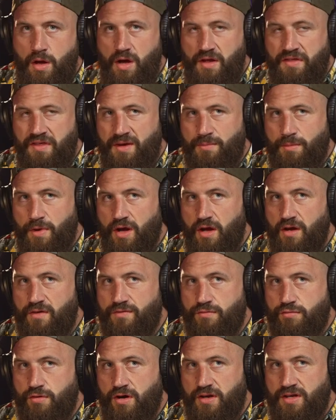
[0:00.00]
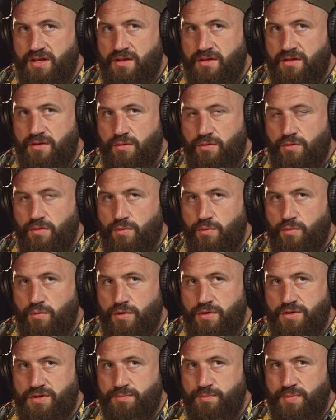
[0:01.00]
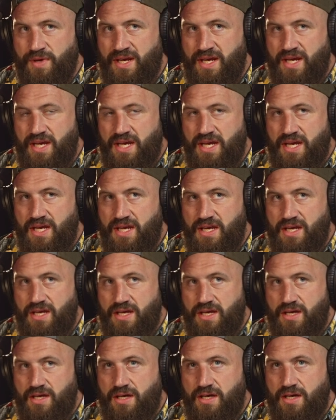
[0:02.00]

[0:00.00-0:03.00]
I think my overriding thought would be